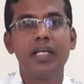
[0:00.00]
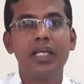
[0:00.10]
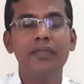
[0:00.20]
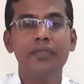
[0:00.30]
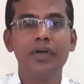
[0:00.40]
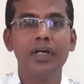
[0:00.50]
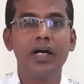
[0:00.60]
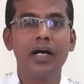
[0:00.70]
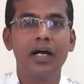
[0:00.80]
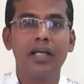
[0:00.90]
If
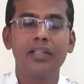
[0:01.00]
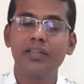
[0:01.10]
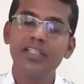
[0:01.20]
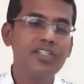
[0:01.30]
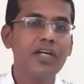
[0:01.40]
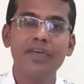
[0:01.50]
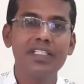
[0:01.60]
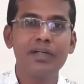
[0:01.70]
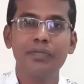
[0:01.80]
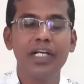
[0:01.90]
this
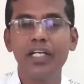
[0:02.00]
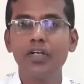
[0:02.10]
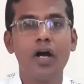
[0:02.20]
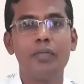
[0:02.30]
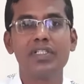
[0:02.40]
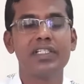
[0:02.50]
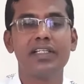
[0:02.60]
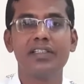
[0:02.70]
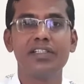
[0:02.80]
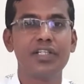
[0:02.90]
requires some little common
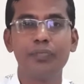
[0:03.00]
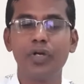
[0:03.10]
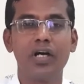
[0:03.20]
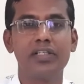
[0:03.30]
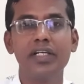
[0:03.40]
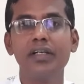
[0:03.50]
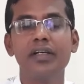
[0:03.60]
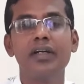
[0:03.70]
sense and simple logic,